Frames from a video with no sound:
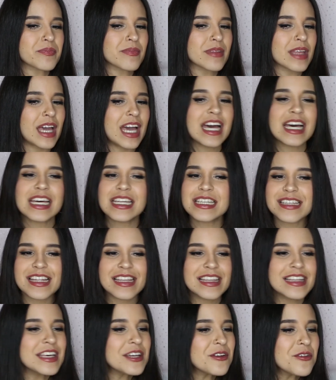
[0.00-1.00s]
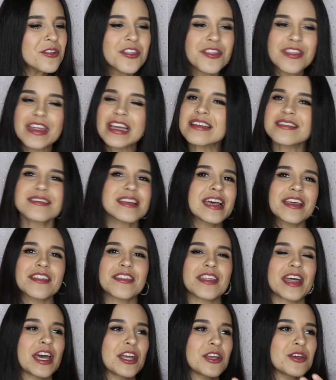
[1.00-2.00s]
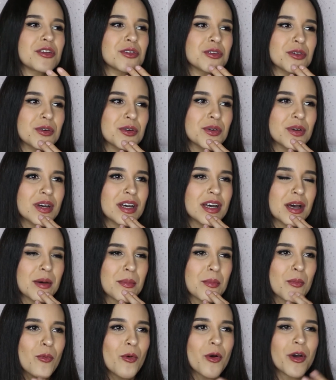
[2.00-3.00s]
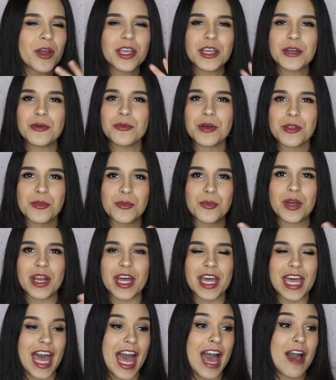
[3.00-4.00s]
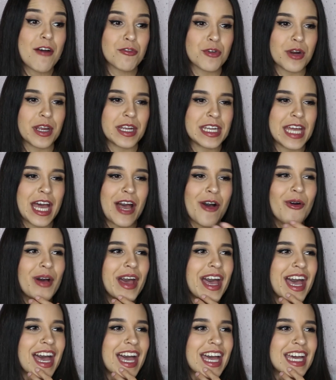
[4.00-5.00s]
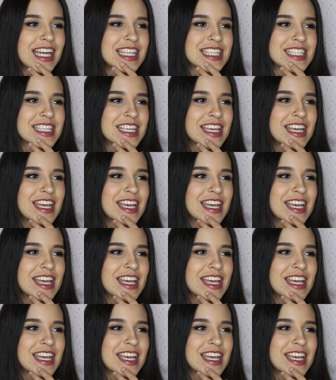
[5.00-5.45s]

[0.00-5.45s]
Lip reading: And little things like that, you know, working with what I have right now, and